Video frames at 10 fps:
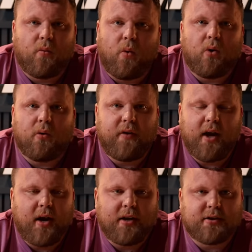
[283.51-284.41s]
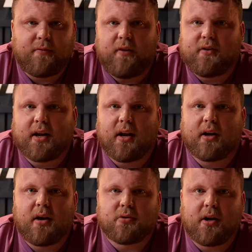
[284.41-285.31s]
walk with it, and it's 50
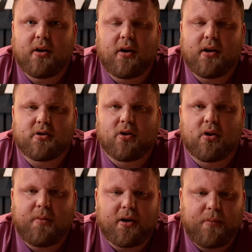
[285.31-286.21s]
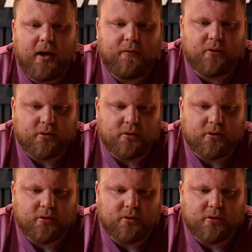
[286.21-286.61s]
kilograms lighter and it's not going to be as painful.